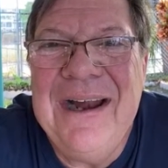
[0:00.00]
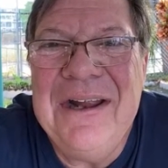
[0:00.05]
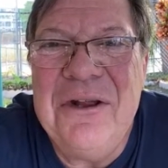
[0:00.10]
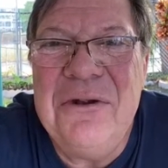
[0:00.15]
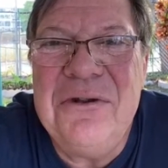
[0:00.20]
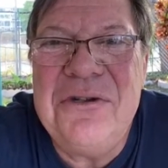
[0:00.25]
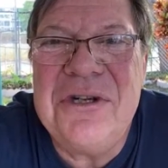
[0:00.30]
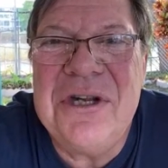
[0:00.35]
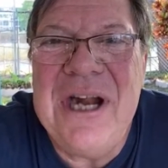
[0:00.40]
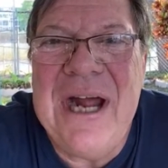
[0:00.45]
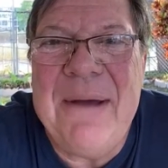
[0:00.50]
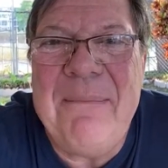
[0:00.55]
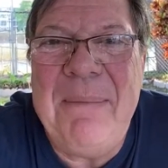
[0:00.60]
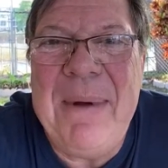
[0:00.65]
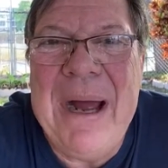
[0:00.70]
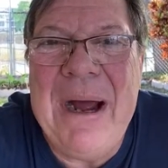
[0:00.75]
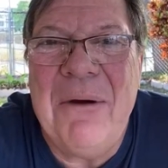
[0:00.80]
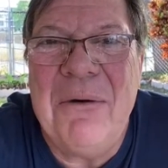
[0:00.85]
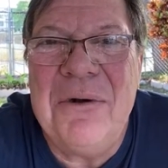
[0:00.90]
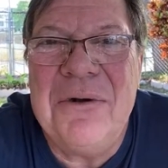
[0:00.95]
You should have
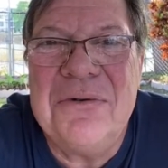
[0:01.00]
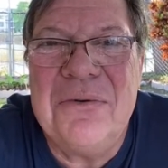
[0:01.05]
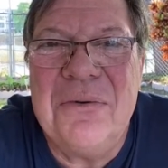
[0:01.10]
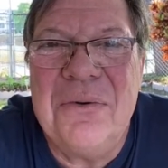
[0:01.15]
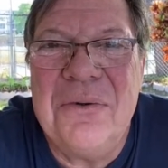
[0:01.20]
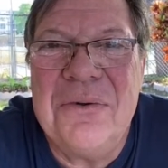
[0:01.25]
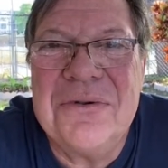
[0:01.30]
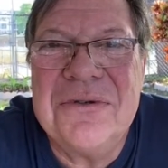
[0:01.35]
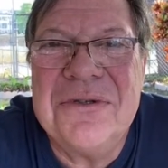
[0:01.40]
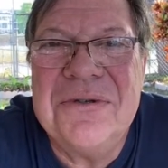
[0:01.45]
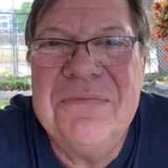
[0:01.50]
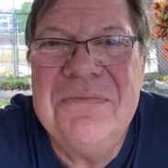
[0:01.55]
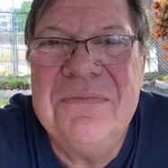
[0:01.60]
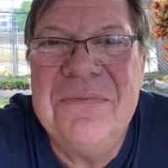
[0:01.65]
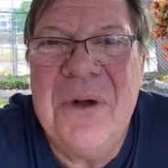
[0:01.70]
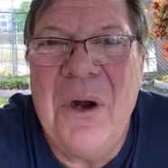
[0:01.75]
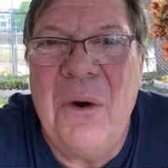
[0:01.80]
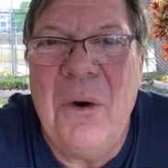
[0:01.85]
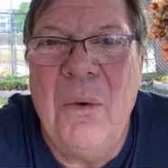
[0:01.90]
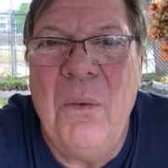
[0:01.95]
power tools,
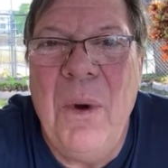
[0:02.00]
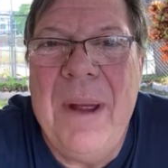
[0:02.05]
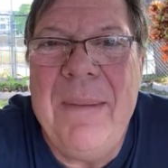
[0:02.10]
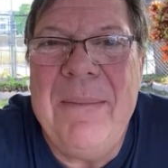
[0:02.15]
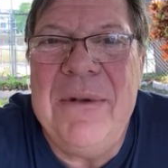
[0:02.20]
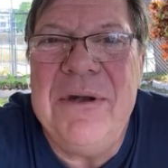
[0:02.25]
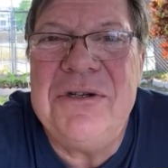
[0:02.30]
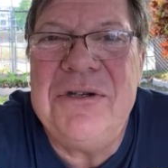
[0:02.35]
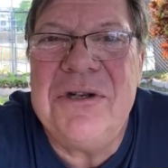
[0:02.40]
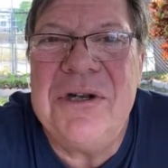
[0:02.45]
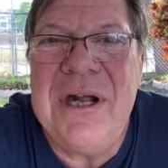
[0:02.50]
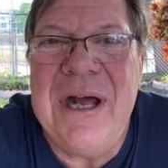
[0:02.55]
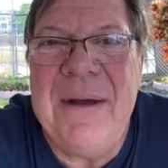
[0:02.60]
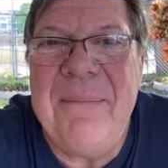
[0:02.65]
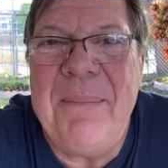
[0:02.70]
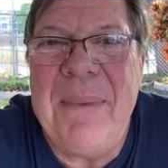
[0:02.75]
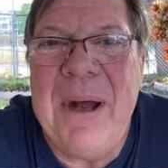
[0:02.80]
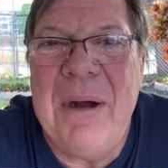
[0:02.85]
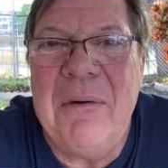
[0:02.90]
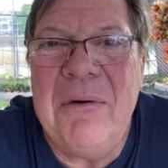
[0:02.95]
or women should
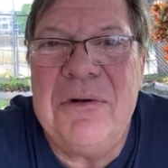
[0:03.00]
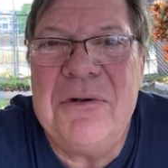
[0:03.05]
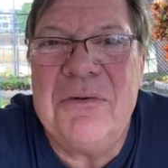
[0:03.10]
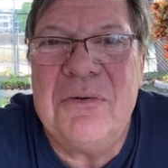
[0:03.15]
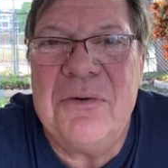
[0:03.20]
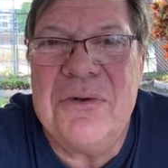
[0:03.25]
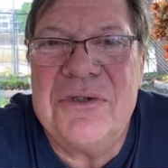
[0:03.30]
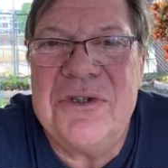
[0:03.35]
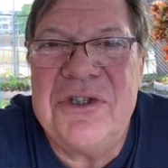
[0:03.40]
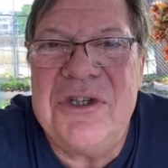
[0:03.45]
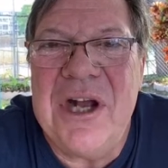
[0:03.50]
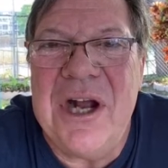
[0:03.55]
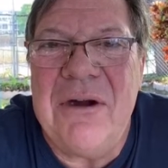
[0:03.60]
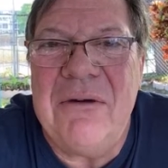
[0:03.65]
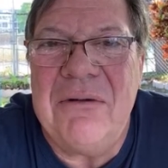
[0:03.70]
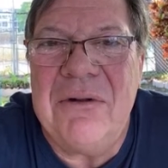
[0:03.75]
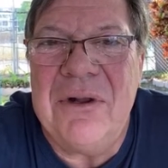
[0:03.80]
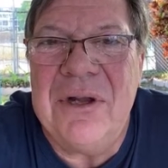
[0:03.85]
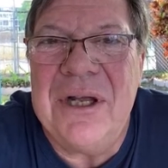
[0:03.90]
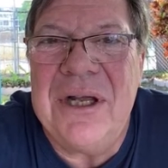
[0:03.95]
have power tools
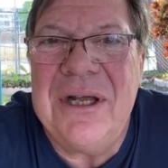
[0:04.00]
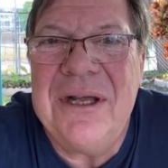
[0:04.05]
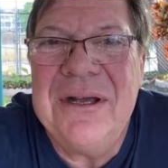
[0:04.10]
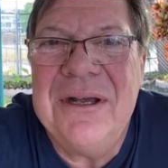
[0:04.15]
generally.